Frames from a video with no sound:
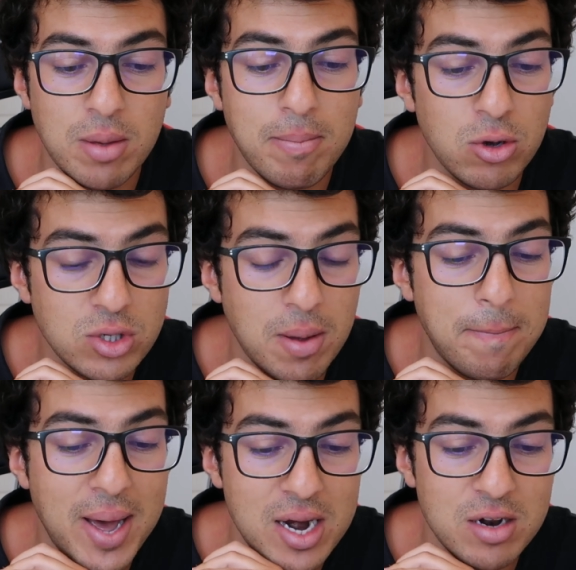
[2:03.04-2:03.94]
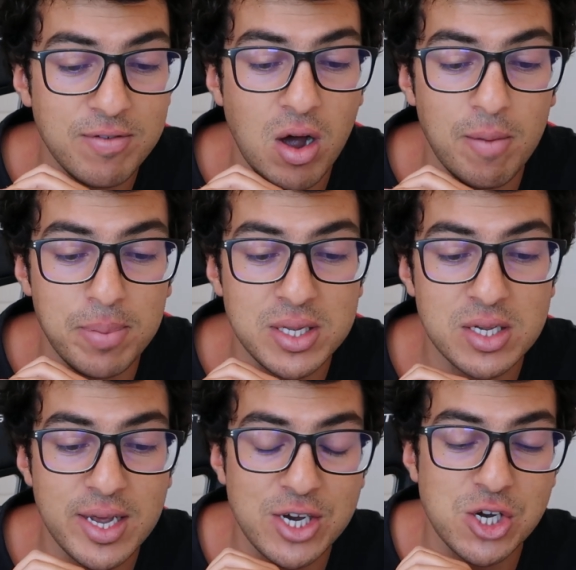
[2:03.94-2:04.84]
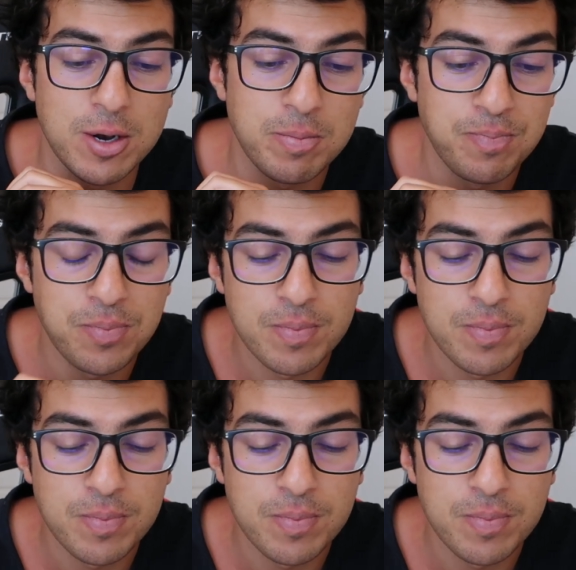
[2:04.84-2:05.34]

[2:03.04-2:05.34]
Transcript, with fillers: with the most competitive compensation.